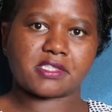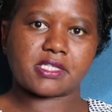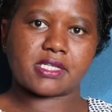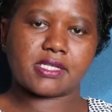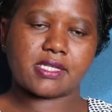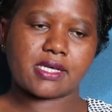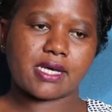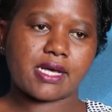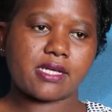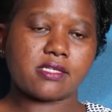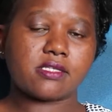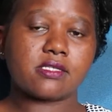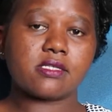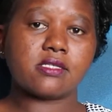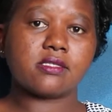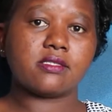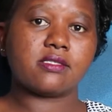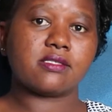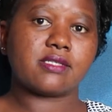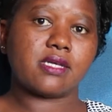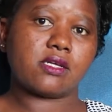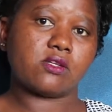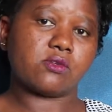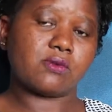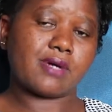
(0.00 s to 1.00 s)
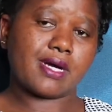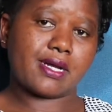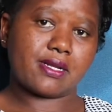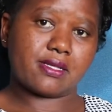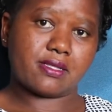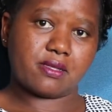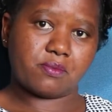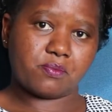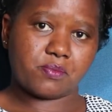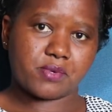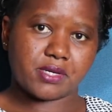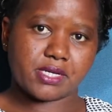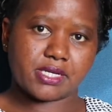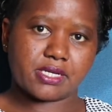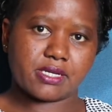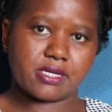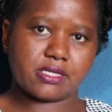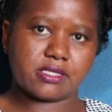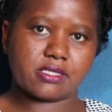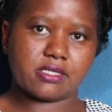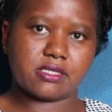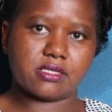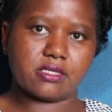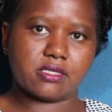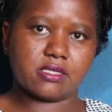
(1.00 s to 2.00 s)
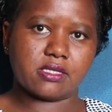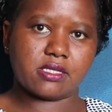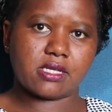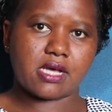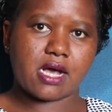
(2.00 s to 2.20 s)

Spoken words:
they can still decide to carry the pregnancy,